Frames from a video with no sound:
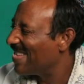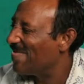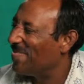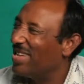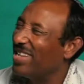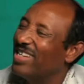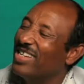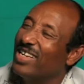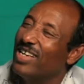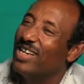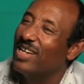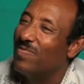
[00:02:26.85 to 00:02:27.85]
Amen.
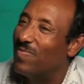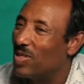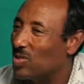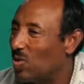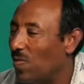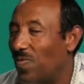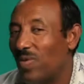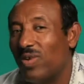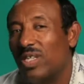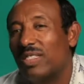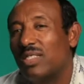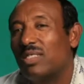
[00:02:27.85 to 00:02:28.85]
First of
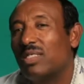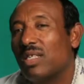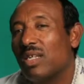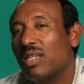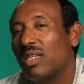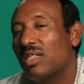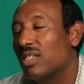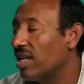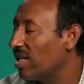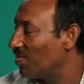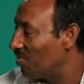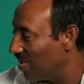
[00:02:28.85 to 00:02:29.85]
all, it is a
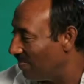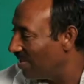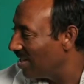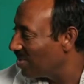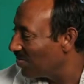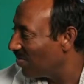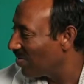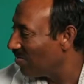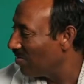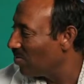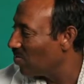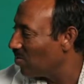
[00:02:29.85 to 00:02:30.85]
great privilege for
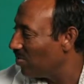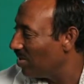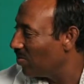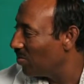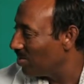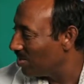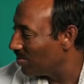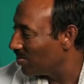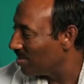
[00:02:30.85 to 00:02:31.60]
me to be with you,